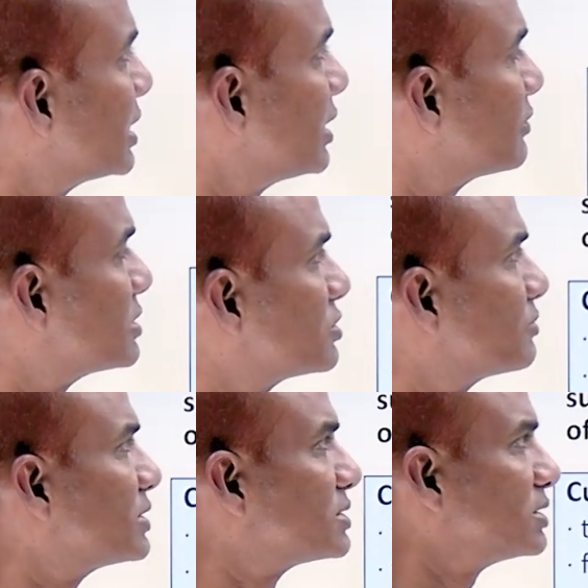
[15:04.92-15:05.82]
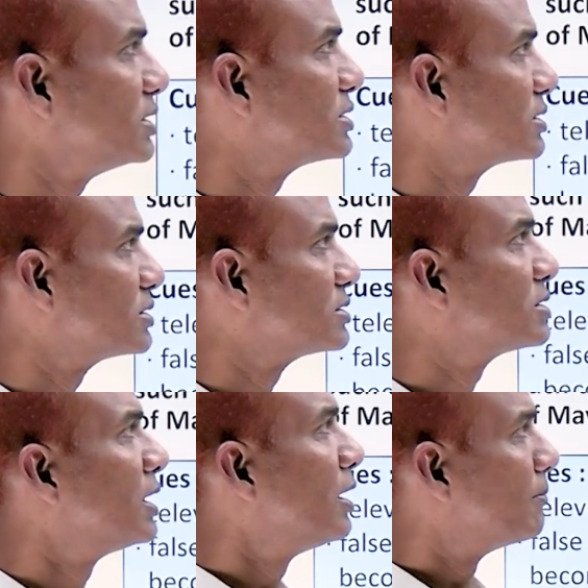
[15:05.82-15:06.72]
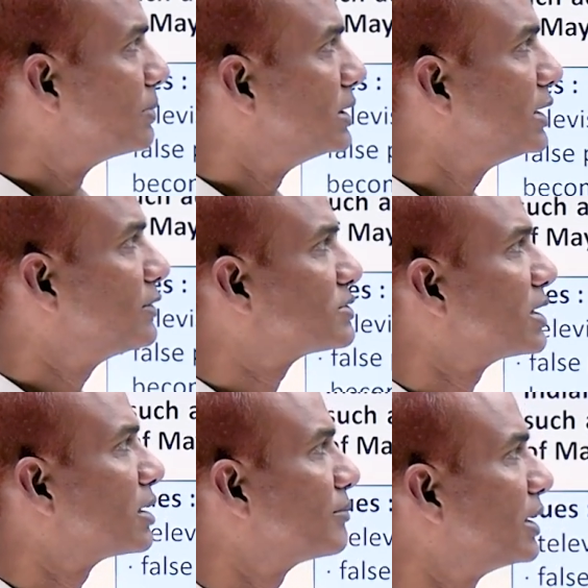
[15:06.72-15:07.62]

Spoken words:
and even superstitions. Beliefs are